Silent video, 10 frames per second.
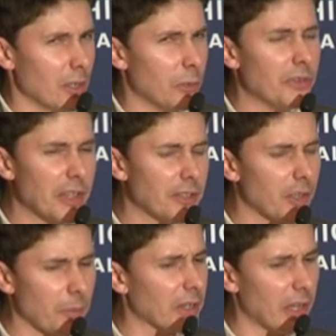we've seen
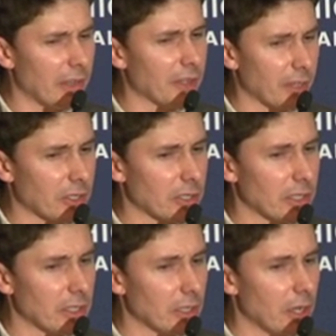something like that
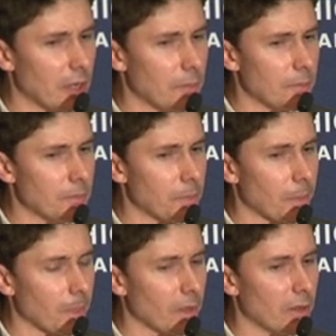actually
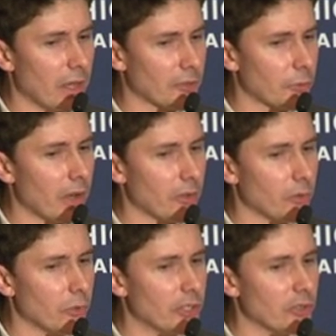elsewhere in the
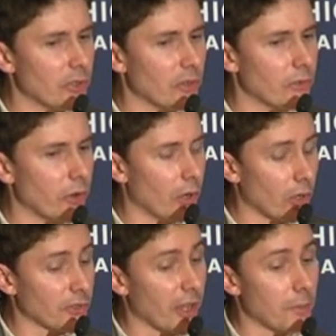region, that for a
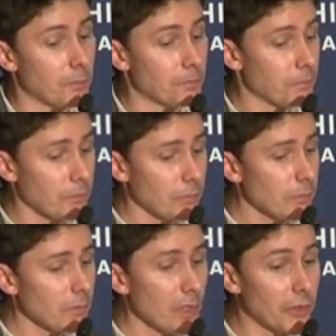long time
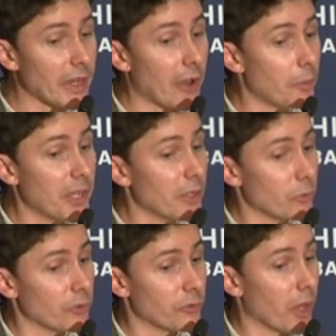the Caribbean
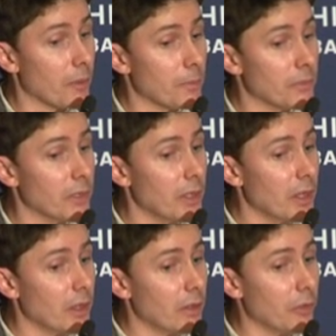was
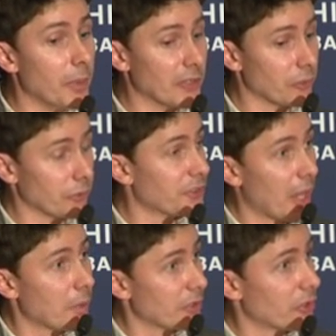the big sort of
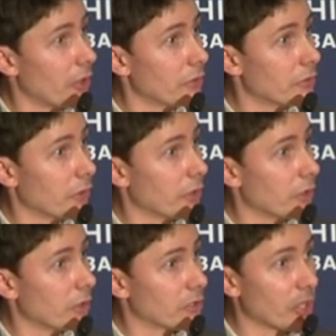stepping stone
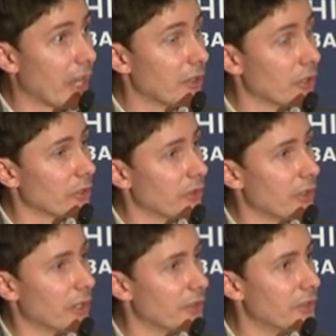for cocaine going to the
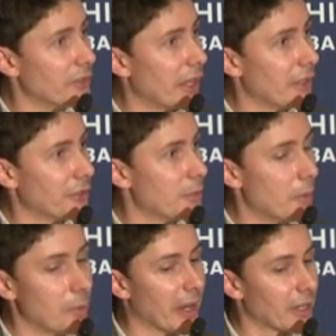United States. You
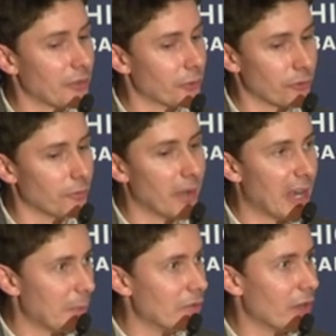remember back in the sort of
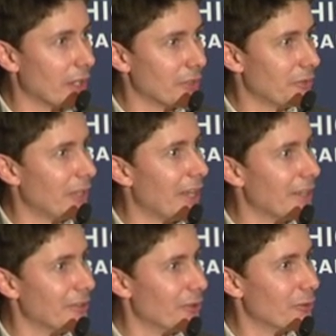Miami Vice
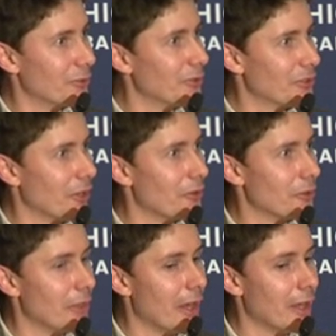days, it often used to go
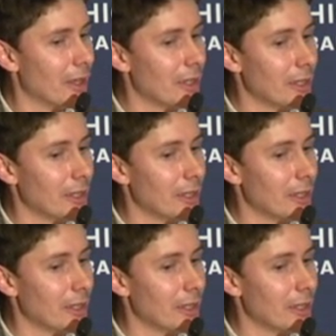through there.